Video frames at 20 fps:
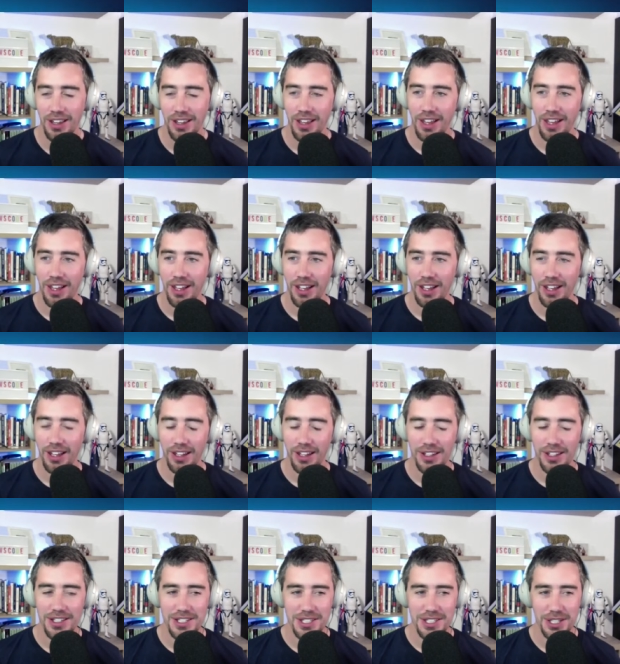
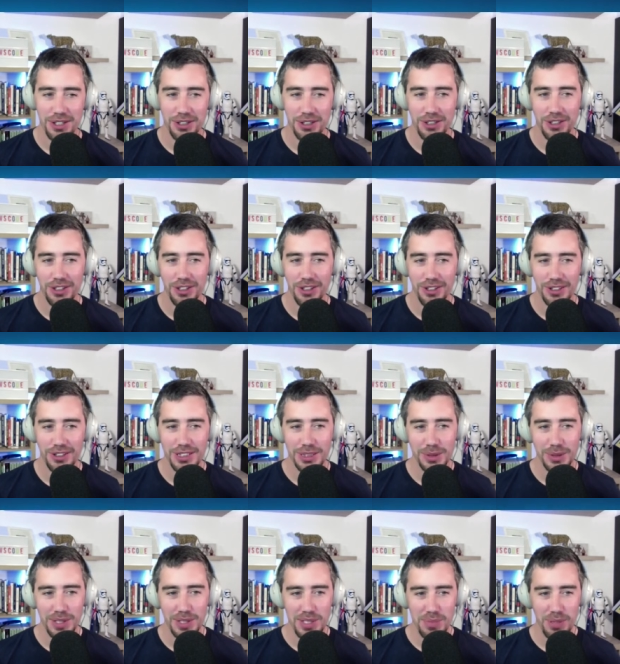Uh, so to
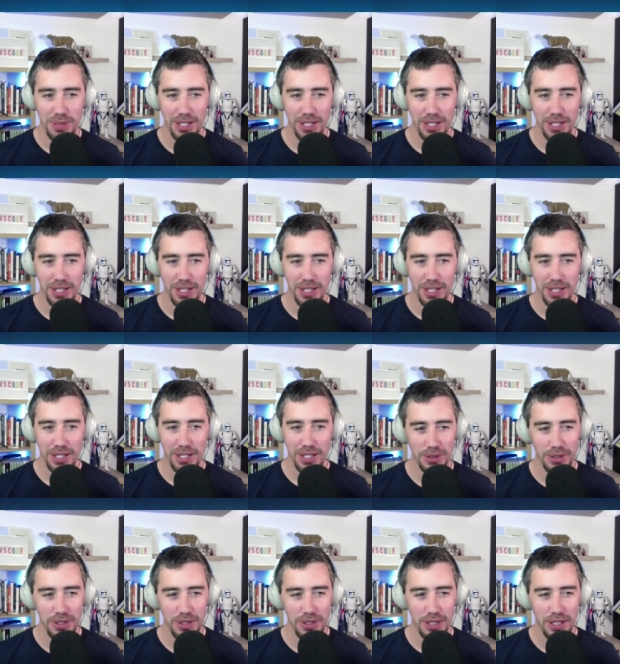explain this
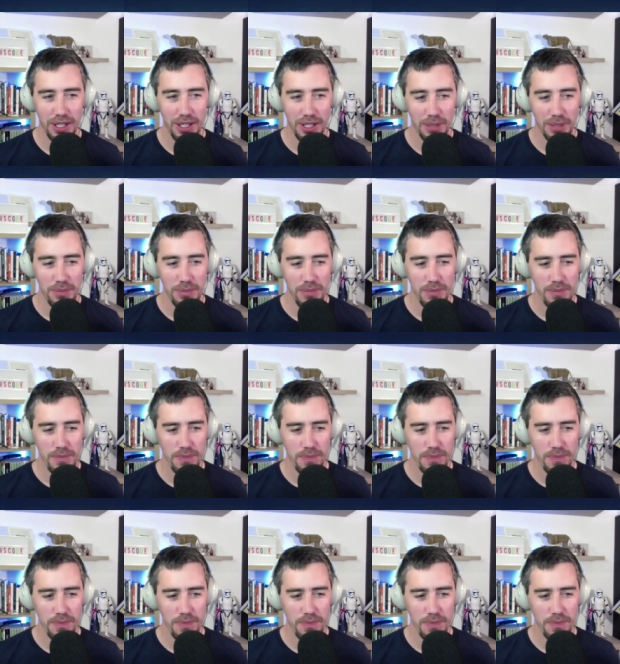one, um,